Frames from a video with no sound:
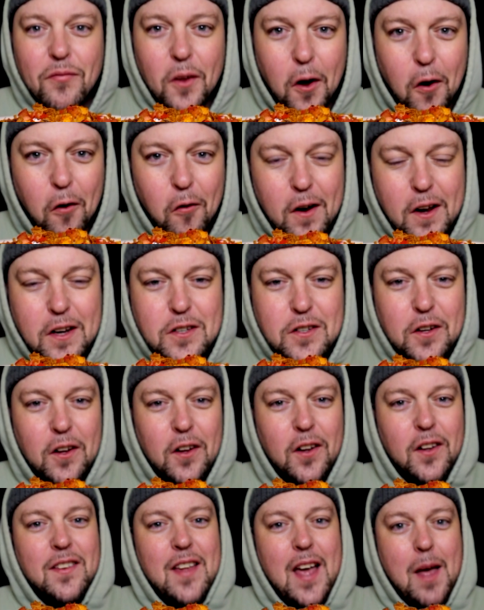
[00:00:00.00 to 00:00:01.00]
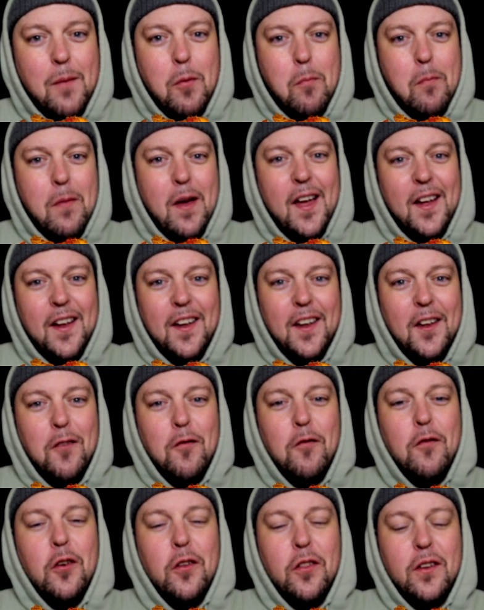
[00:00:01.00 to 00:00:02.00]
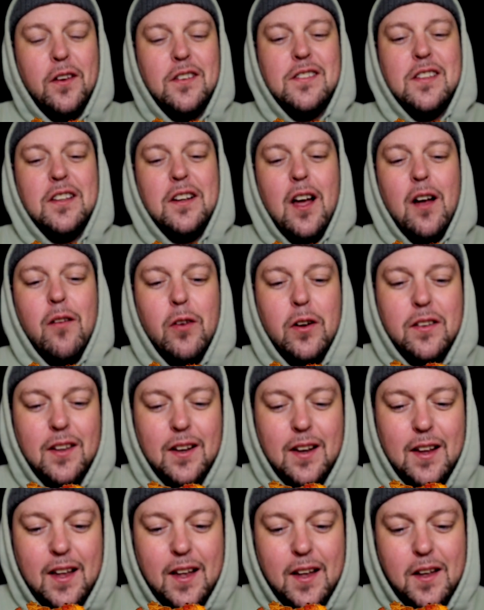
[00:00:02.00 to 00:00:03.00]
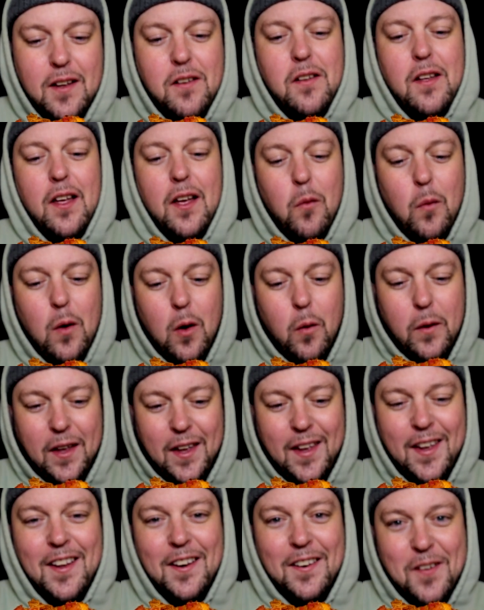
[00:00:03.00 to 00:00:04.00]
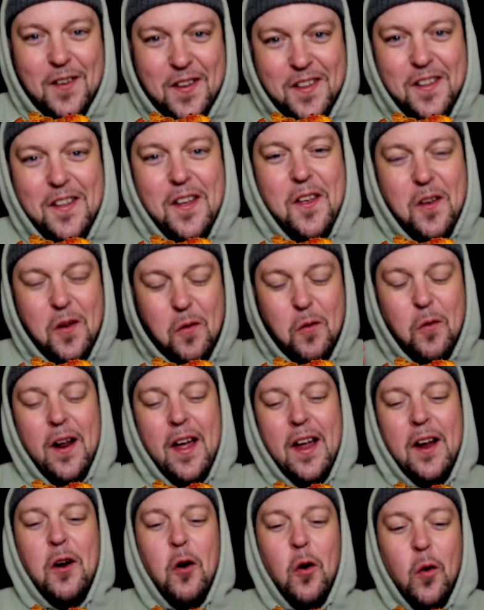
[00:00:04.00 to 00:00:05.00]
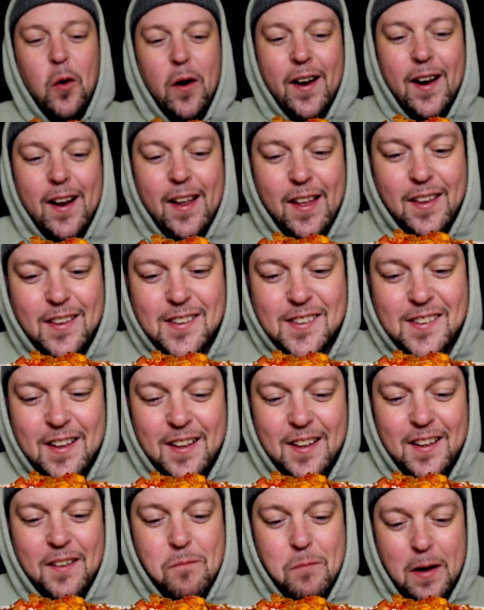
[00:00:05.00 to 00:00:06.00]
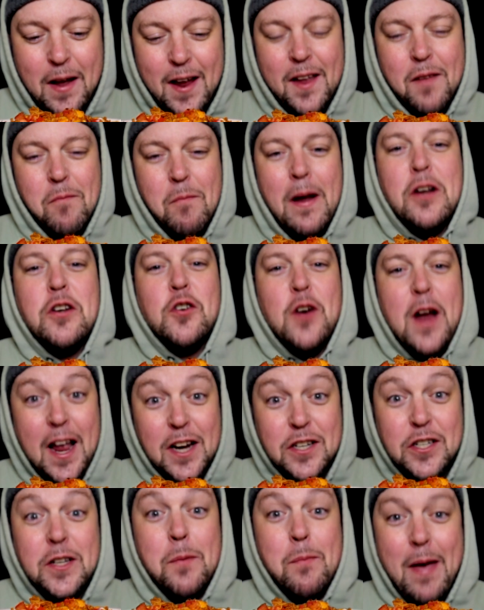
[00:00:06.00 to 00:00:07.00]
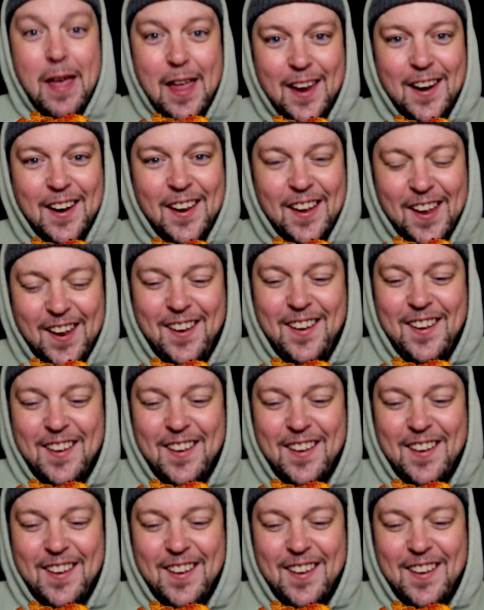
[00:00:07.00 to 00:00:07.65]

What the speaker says: All right, y'all, tapping back in. A few things to cover today while we eat what I coin as my trashy penne.